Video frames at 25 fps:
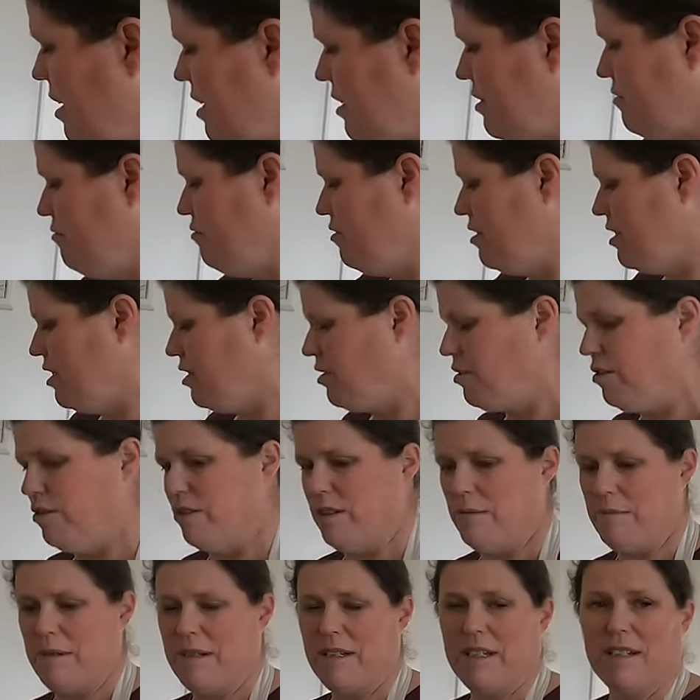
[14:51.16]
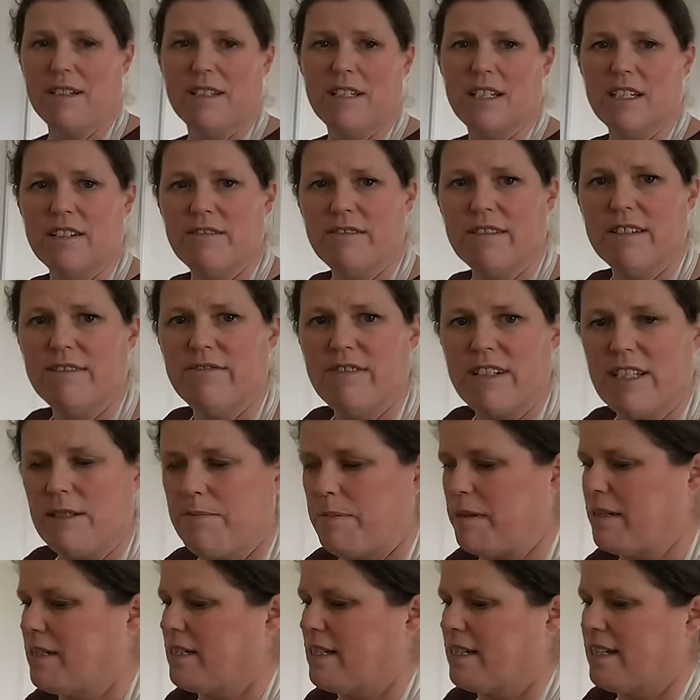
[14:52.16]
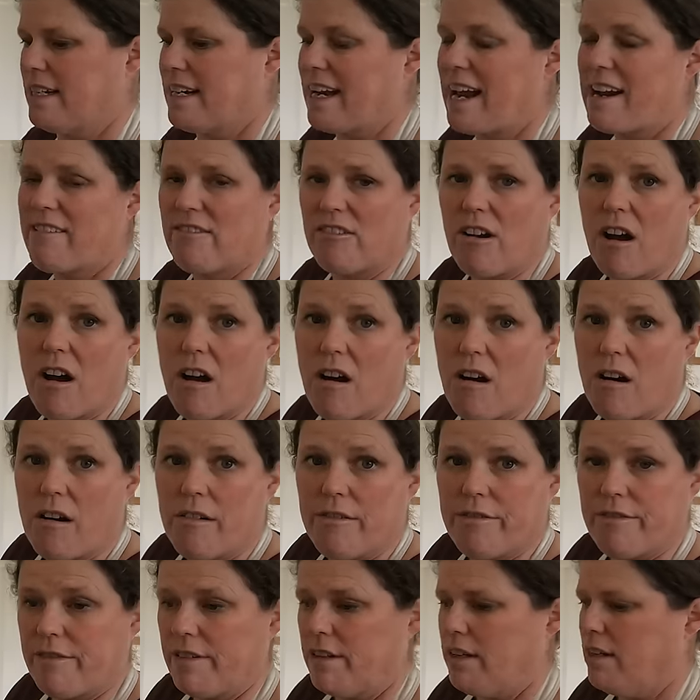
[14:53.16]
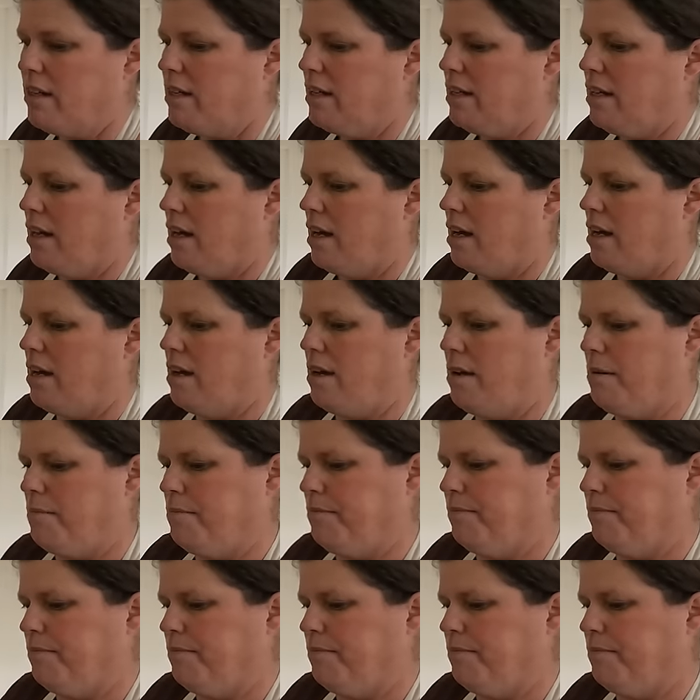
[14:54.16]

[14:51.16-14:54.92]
That's really good. I mean, considering the recipe said an hour and a half,